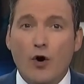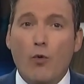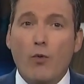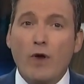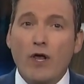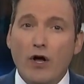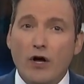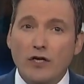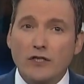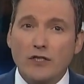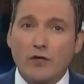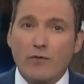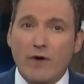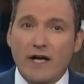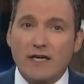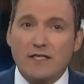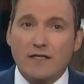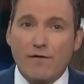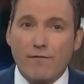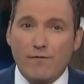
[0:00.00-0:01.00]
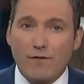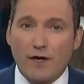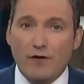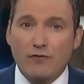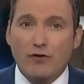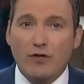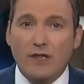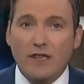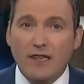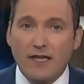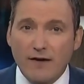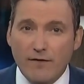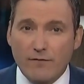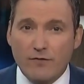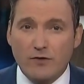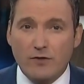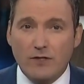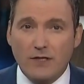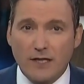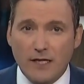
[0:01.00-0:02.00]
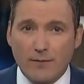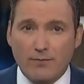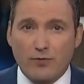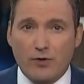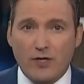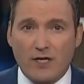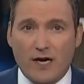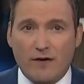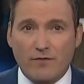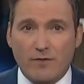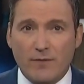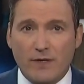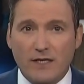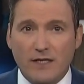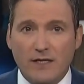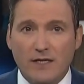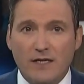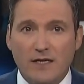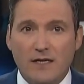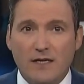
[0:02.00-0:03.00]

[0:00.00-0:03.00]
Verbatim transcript: We also asked the federal Liberal government,